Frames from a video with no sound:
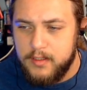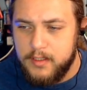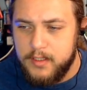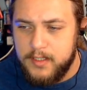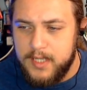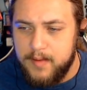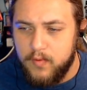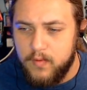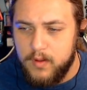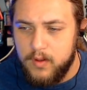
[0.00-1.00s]

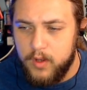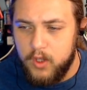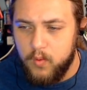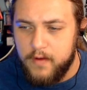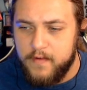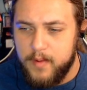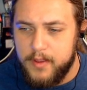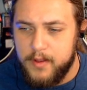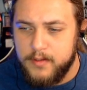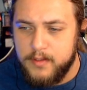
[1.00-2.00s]
disable, and what you want from
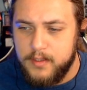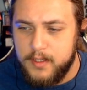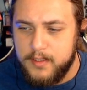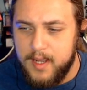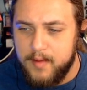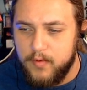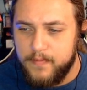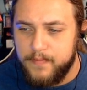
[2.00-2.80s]
others, disable.